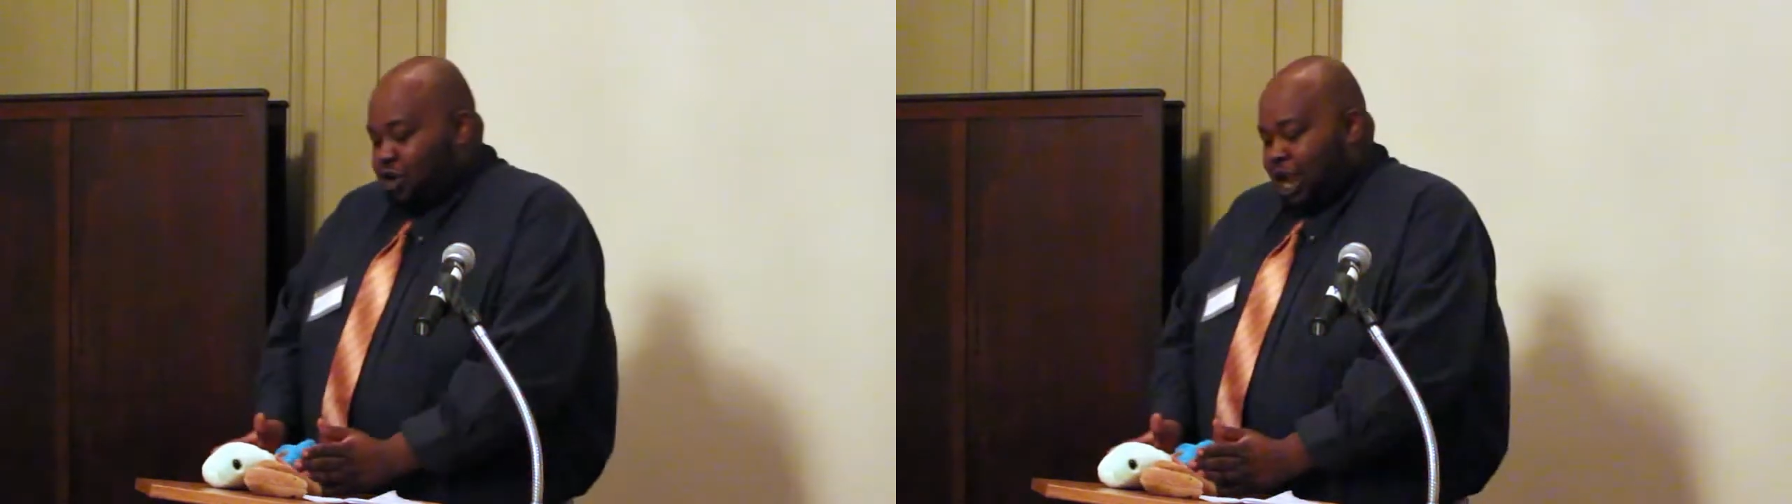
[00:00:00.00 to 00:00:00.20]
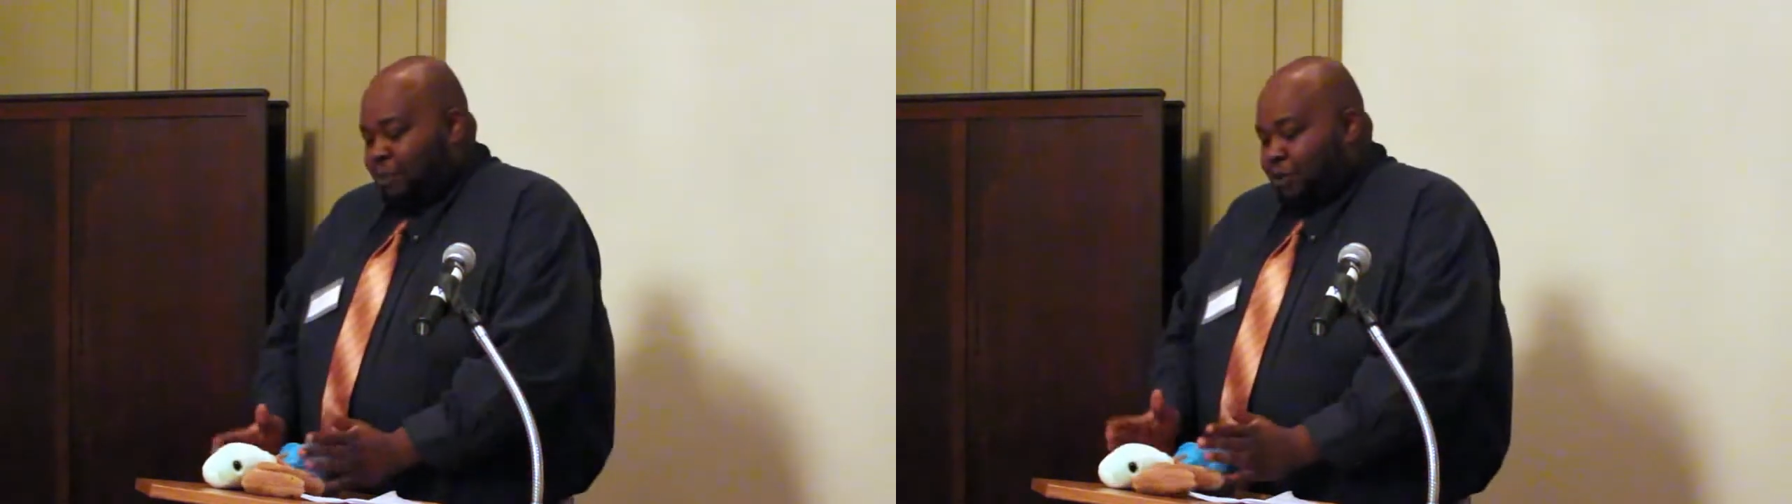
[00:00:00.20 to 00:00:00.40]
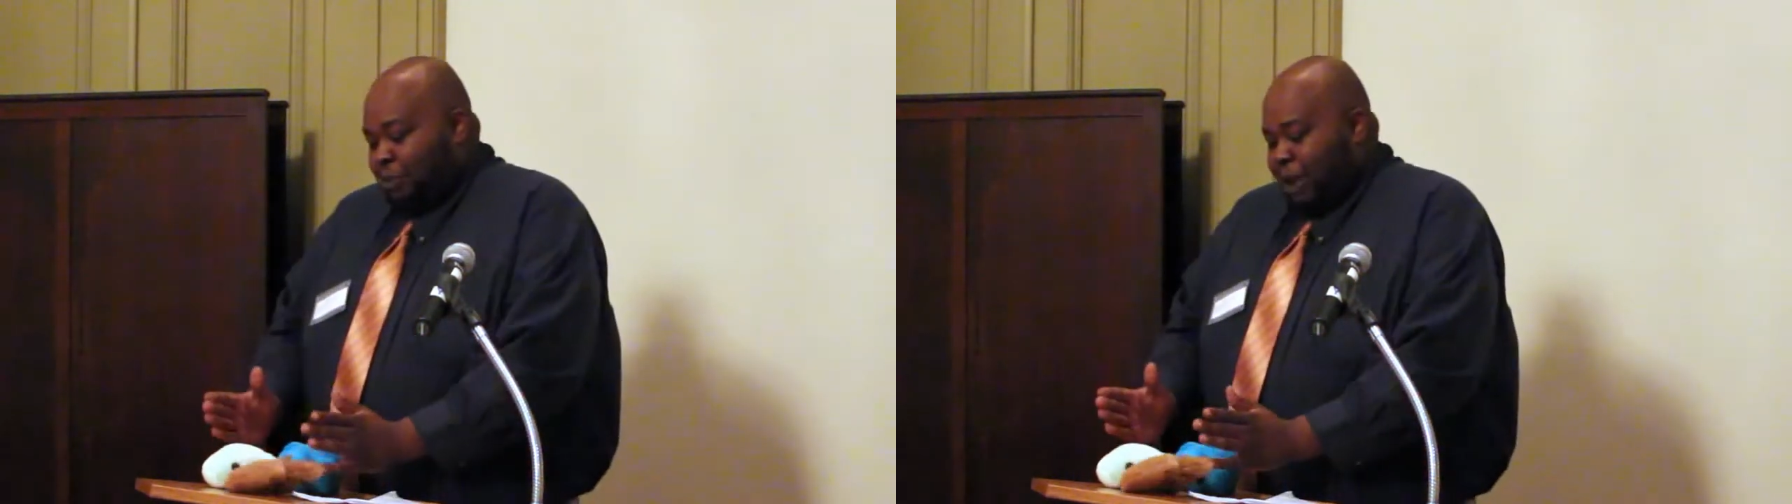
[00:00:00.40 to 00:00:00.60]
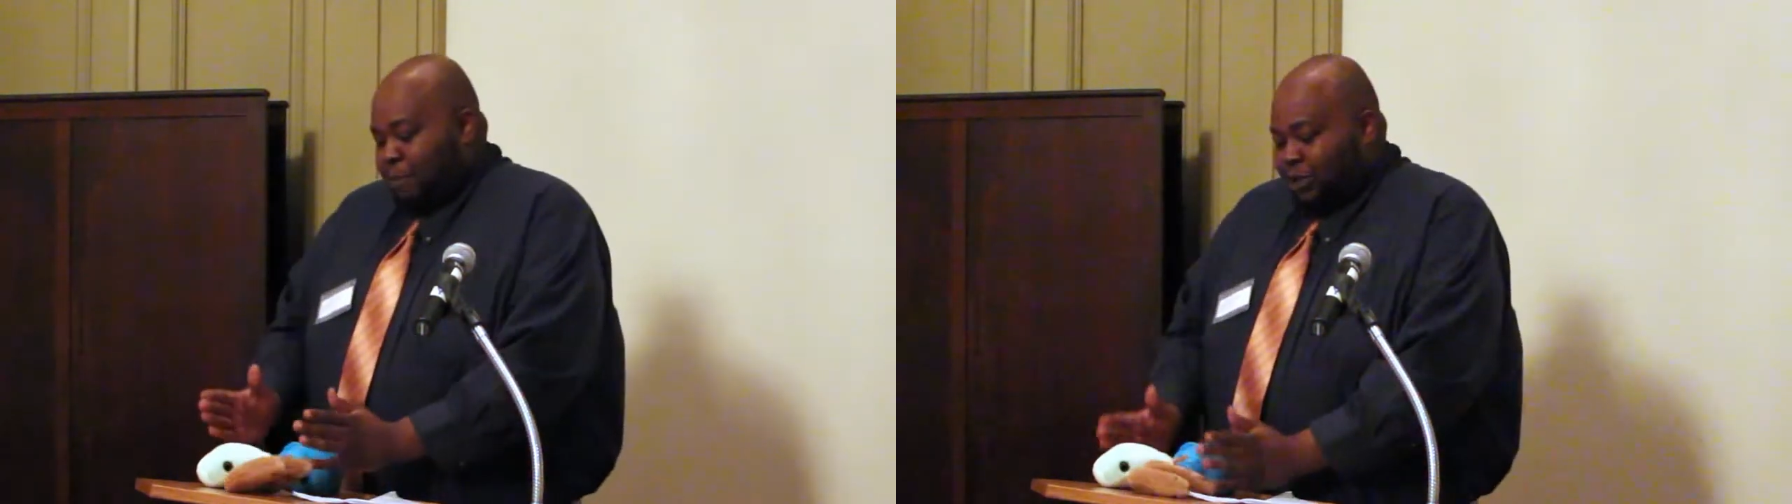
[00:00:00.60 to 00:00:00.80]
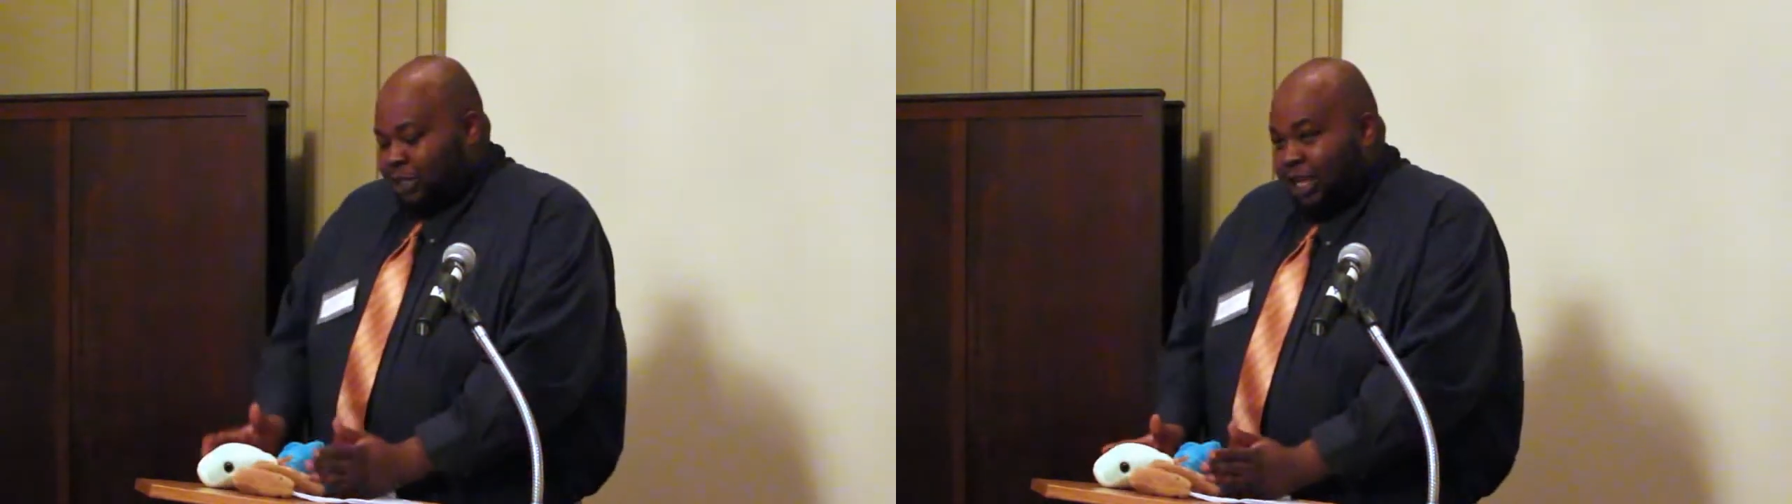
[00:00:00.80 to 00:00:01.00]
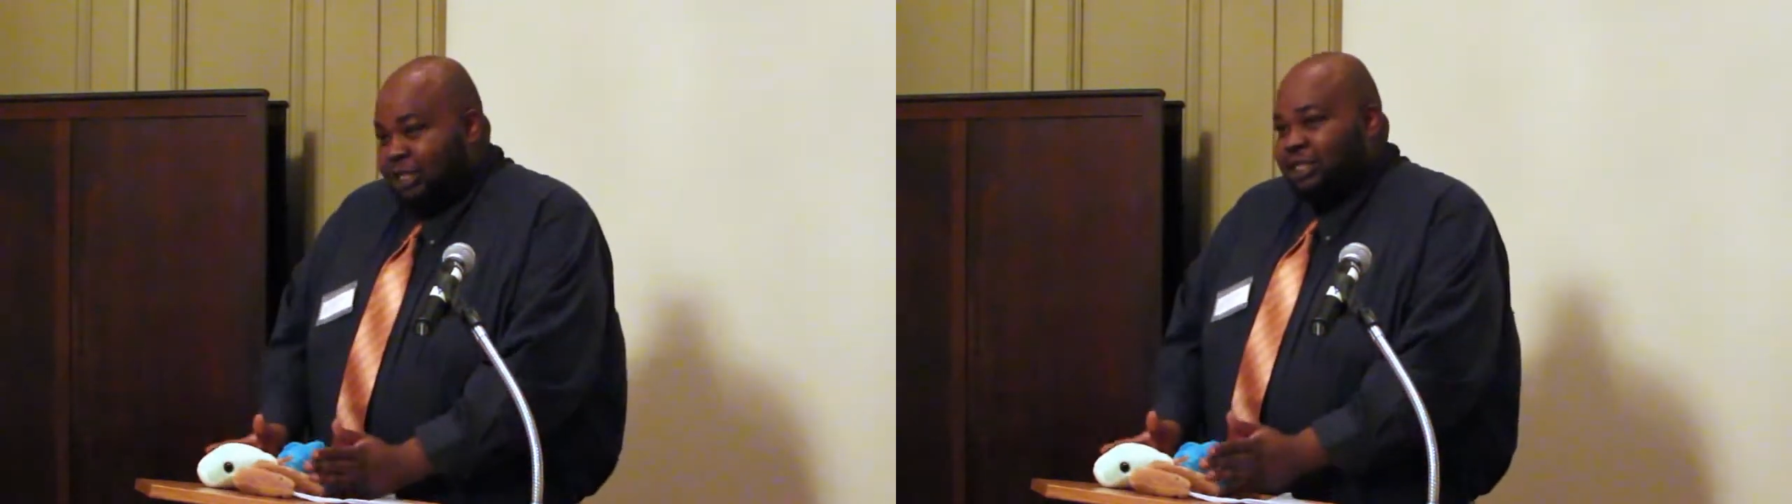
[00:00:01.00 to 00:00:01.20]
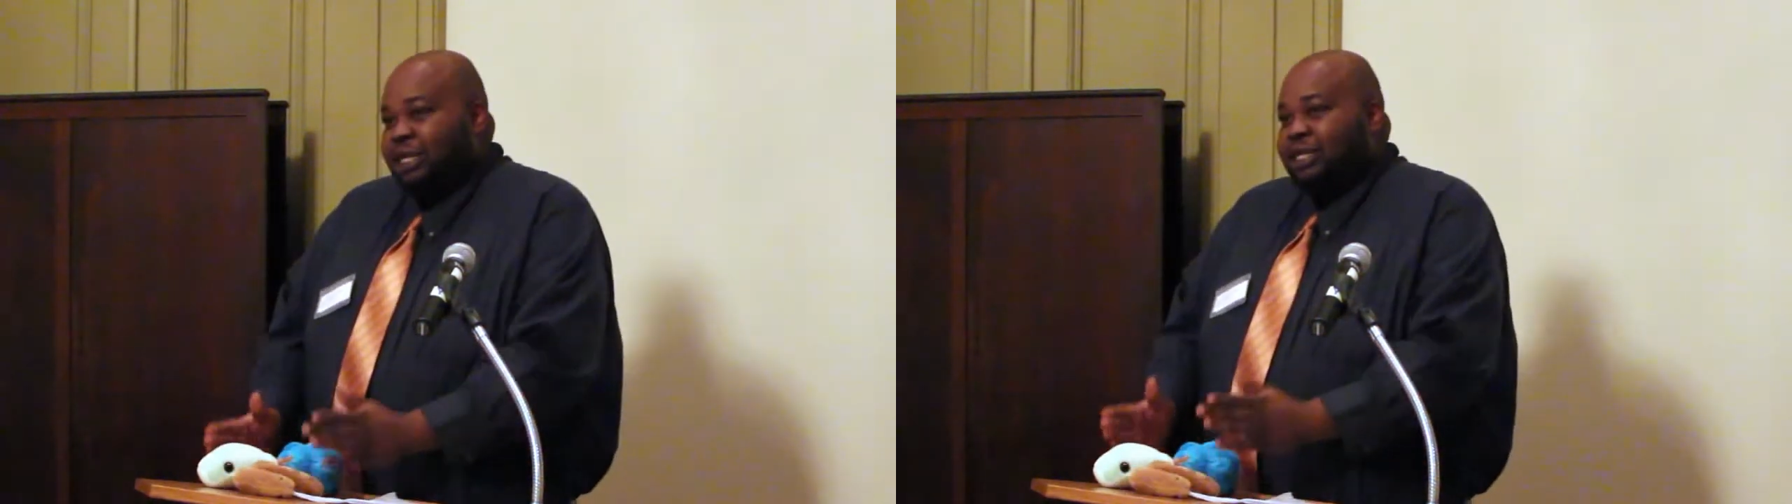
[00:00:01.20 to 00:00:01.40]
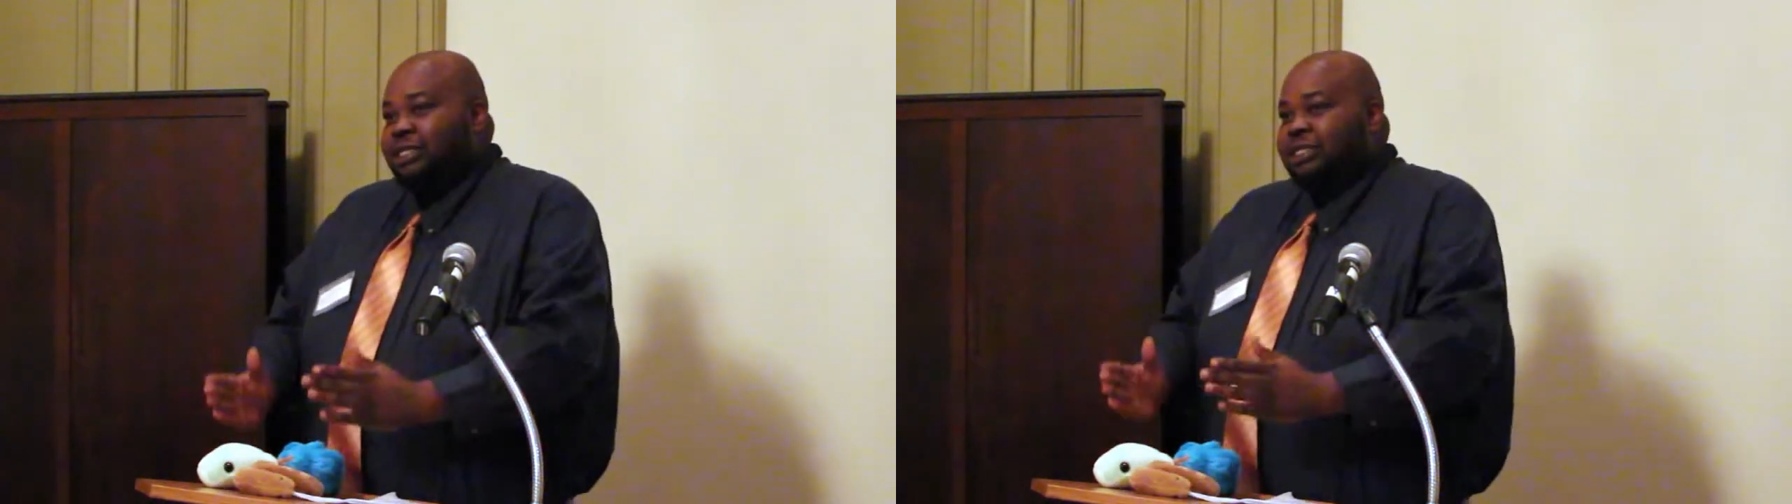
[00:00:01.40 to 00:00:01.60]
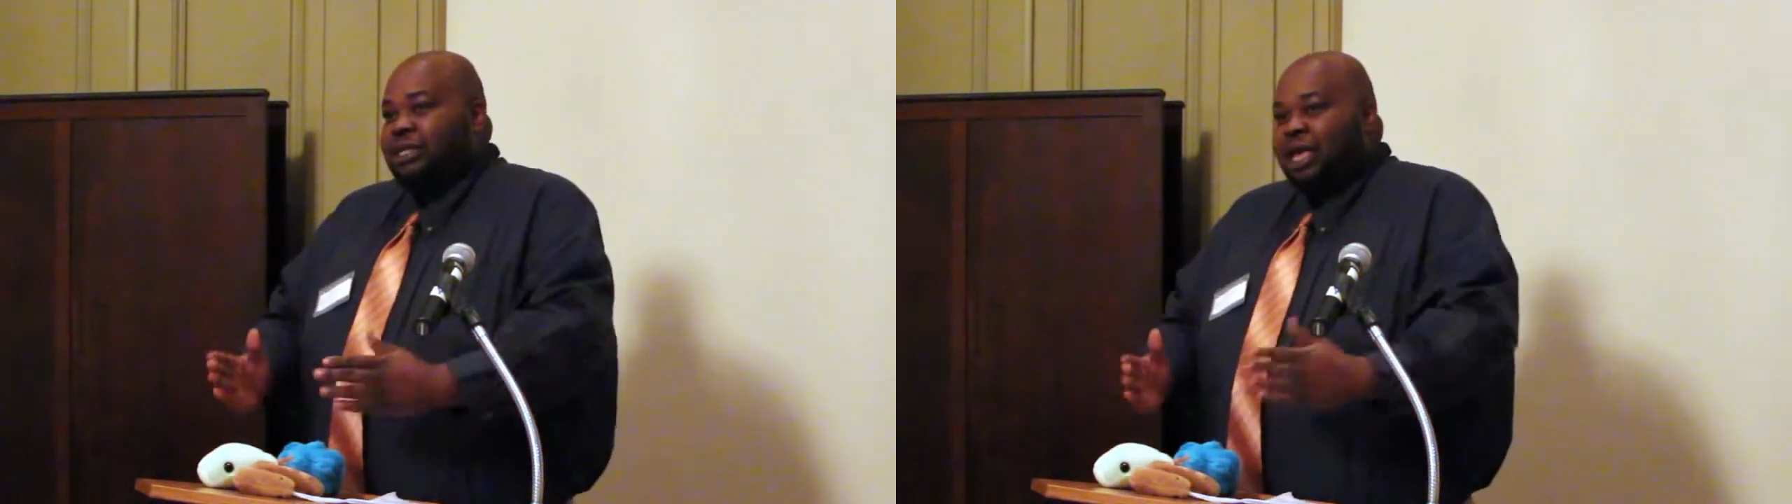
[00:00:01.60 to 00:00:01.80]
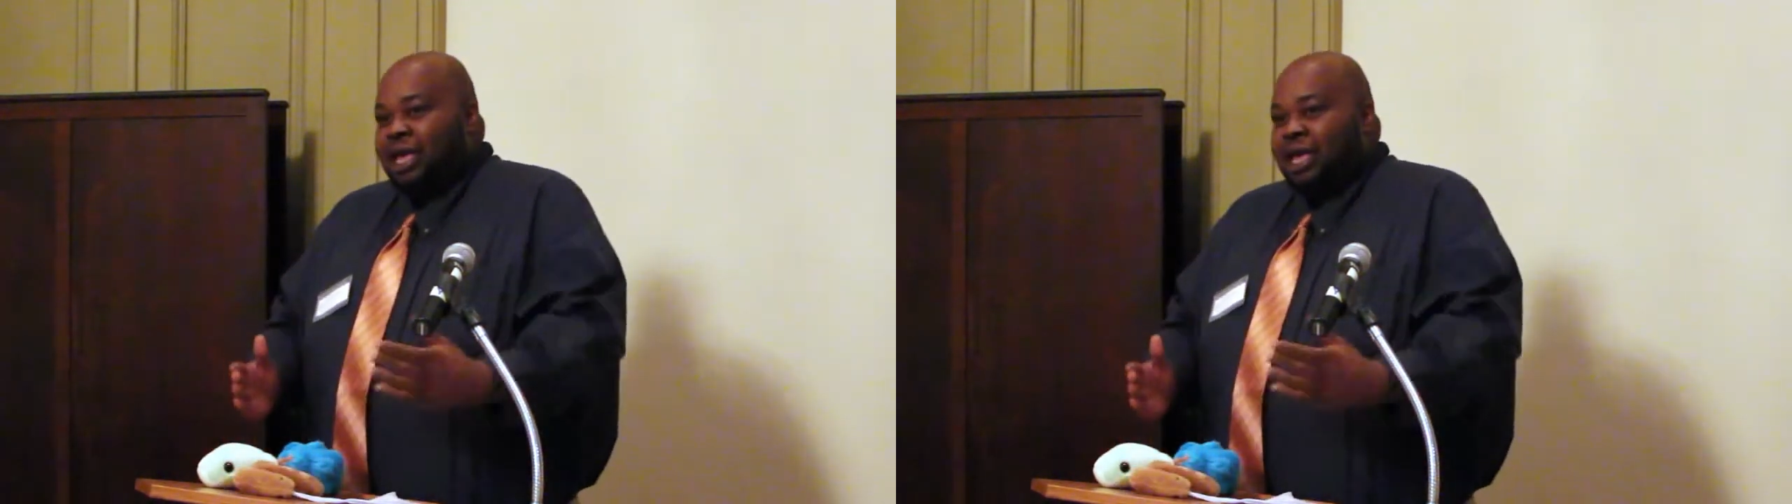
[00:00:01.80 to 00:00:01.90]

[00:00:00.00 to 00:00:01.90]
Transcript: you're able to make predictions